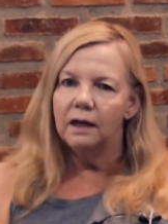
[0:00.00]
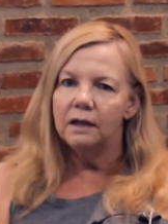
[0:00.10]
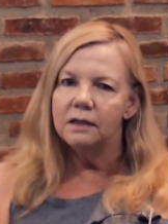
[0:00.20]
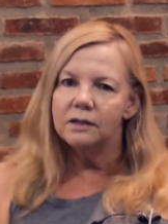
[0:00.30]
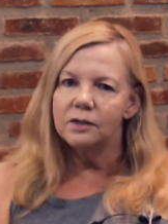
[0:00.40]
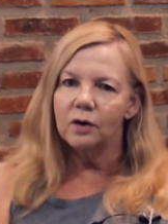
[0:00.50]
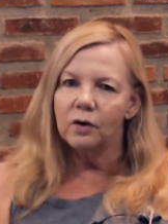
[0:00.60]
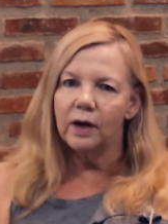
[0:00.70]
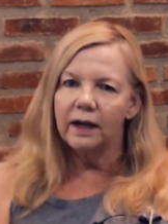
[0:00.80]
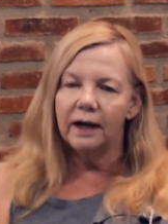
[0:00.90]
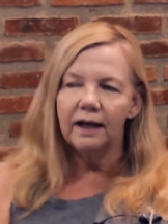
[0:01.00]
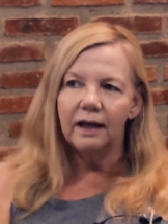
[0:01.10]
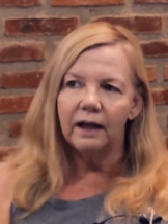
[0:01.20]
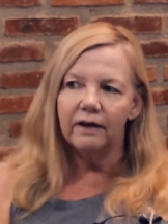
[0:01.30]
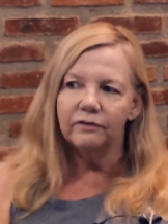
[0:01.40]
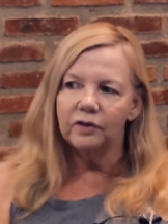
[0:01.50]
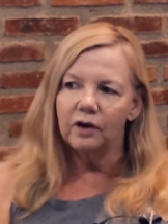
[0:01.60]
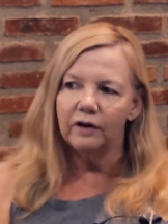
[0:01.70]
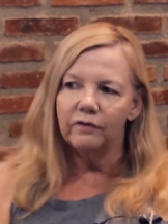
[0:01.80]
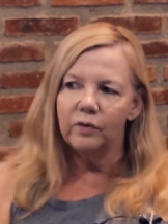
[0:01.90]
So I kind of left
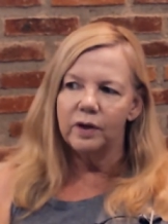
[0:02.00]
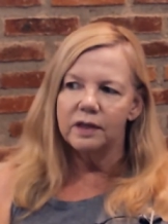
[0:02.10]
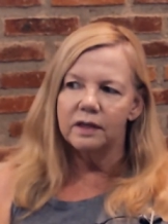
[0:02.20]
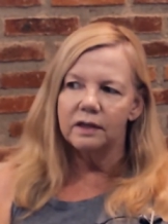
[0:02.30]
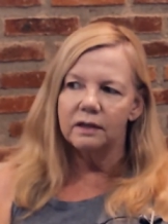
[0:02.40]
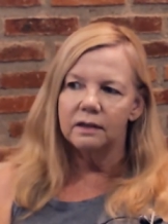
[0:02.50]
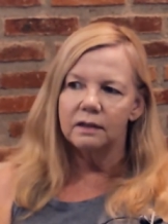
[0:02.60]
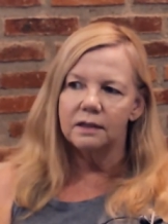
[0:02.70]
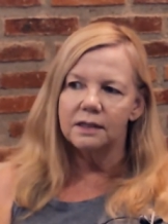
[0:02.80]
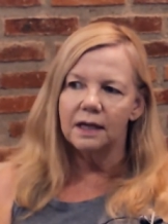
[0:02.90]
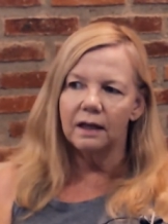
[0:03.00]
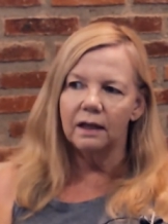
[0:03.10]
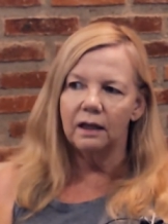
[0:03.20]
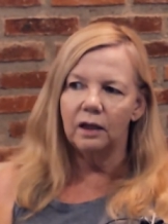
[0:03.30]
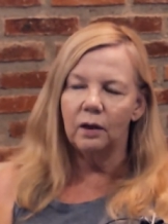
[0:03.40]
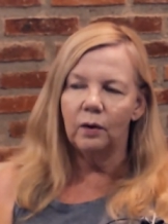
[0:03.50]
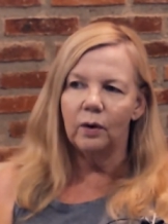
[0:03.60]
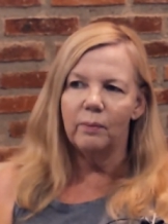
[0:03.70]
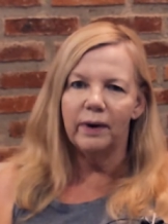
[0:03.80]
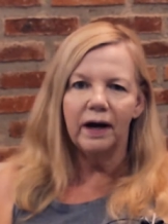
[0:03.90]
off with telling you
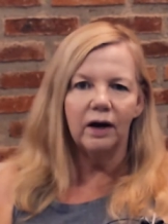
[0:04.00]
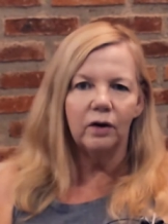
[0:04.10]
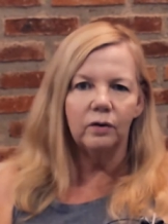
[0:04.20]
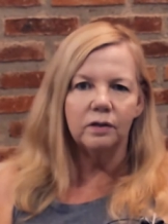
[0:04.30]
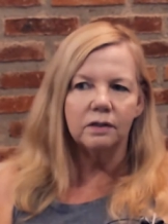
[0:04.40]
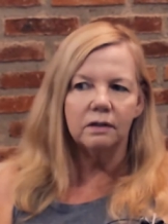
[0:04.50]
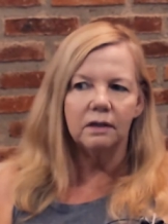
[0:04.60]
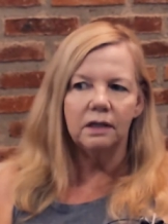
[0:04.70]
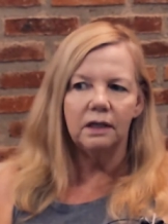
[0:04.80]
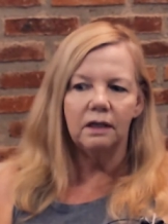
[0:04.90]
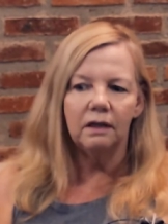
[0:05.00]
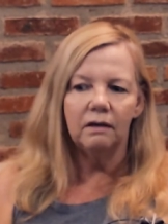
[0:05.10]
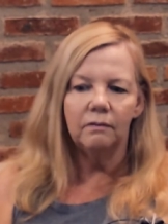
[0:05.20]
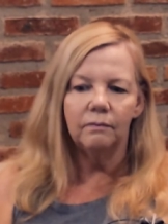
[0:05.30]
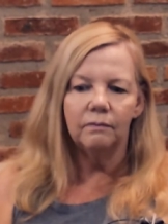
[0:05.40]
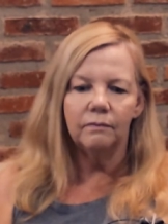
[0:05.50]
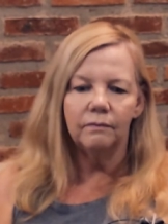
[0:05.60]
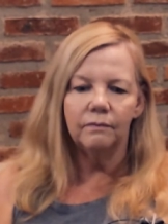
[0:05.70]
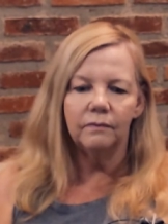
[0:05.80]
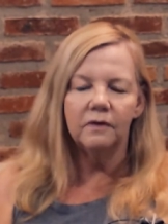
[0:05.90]
about
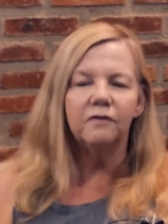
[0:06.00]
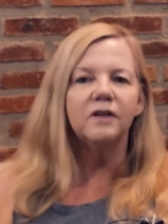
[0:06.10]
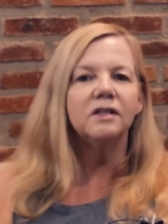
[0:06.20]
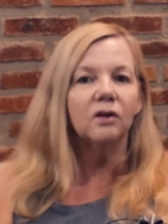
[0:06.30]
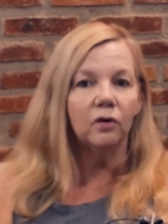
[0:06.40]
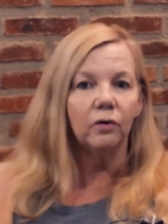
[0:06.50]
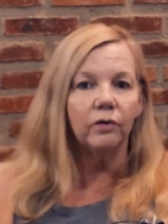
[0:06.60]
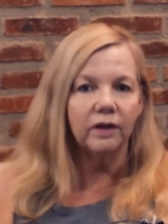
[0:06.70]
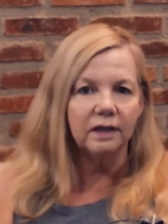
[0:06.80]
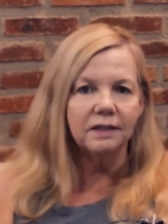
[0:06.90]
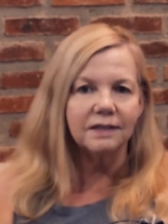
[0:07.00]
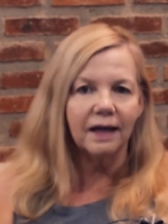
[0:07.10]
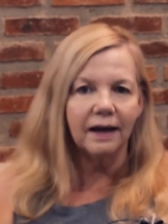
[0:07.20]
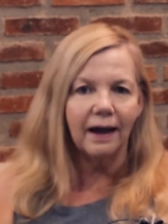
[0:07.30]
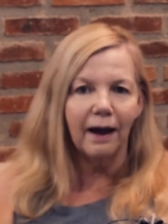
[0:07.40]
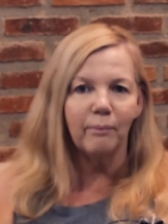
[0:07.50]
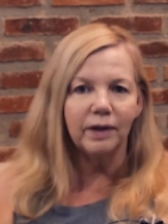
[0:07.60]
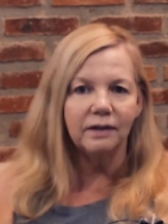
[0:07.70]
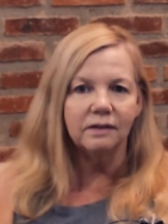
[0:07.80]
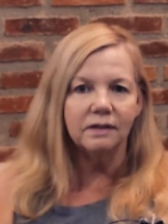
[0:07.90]
the physical things that
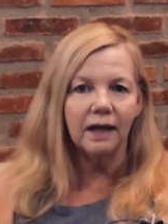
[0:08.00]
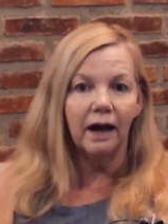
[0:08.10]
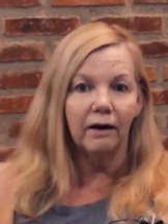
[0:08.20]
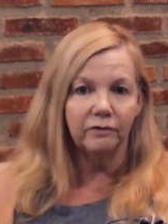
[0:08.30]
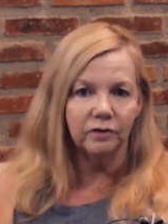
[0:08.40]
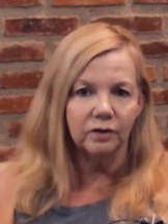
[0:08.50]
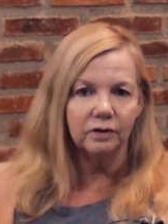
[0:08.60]
happened after